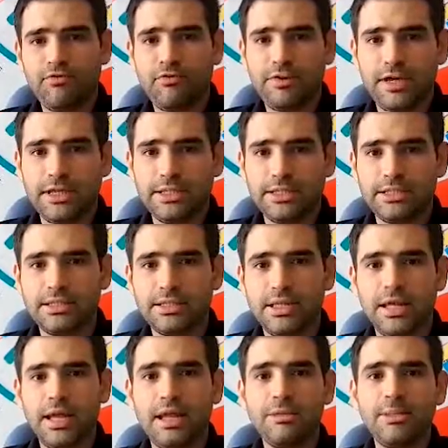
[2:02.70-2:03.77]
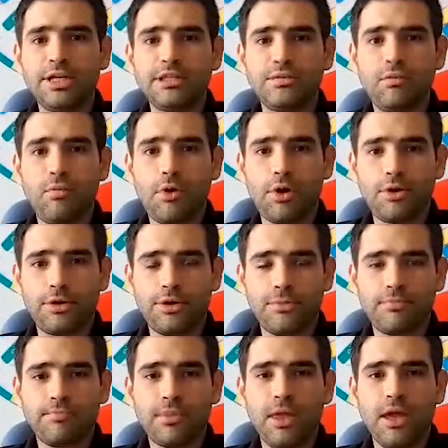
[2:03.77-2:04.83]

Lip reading: phase, the element water.